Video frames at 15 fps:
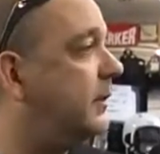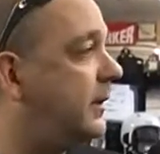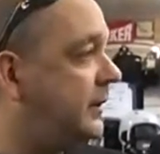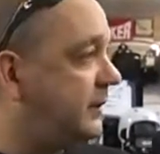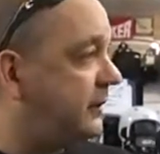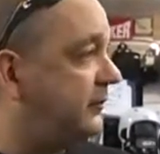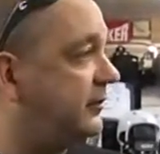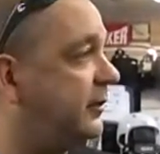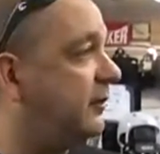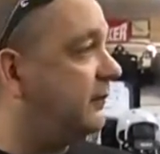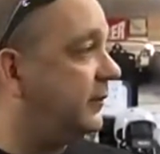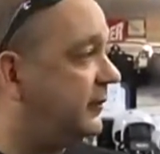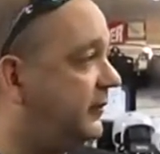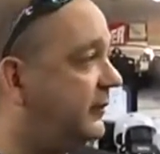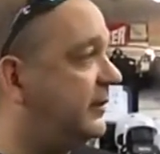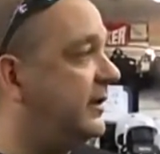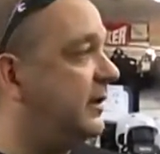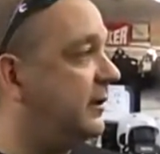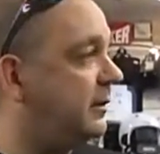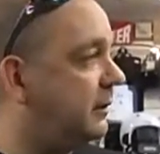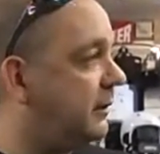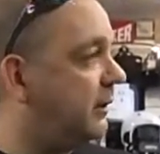the service is
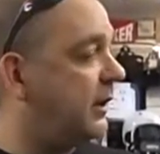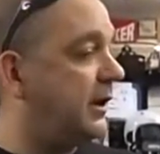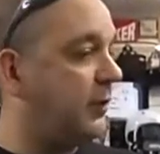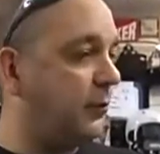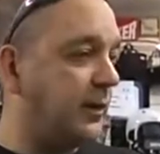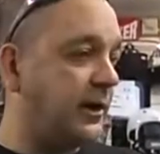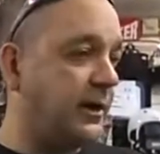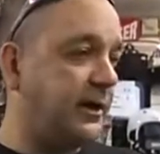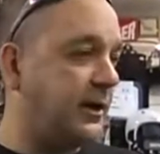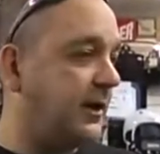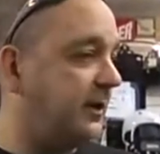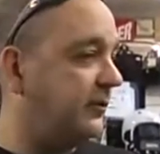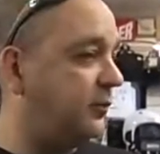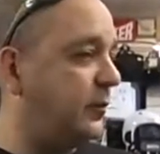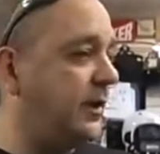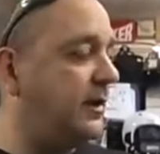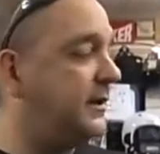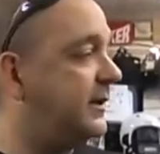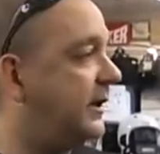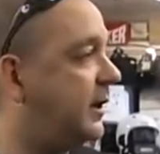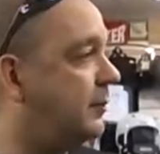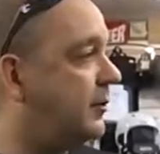here. Uh, we got guys waiting to
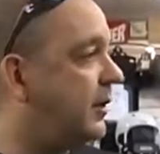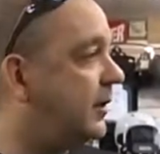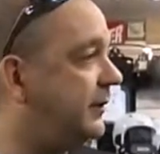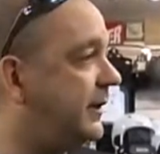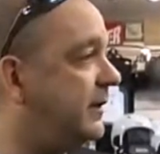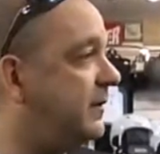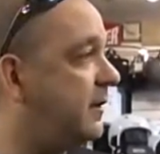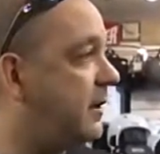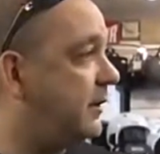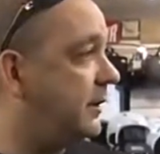help you all day long.